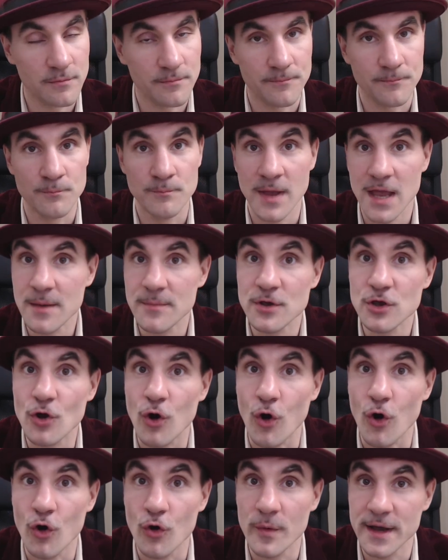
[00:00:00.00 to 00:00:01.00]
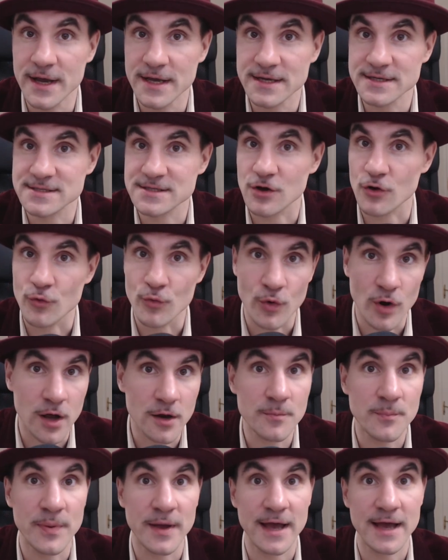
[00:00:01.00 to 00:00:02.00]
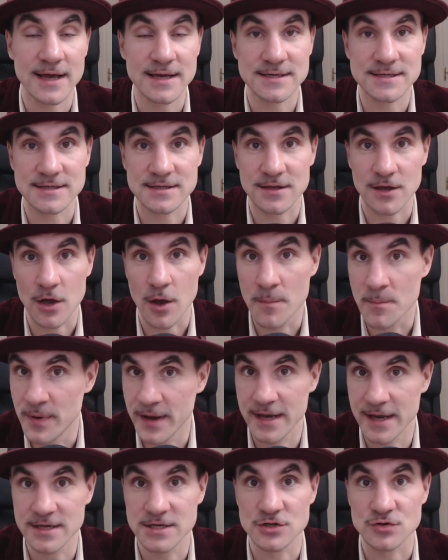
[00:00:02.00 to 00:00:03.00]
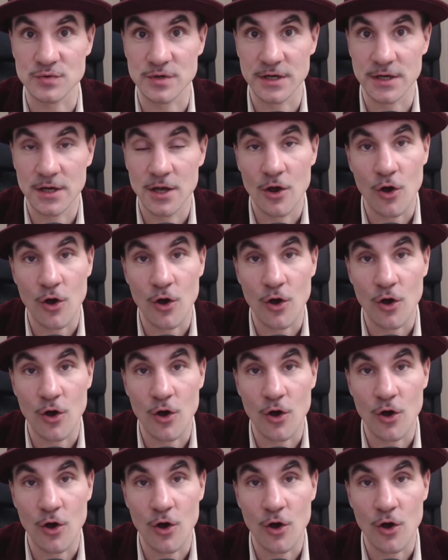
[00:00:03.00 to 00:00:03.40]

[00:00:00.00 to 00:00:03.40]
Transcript: Maybe you always run past a bakery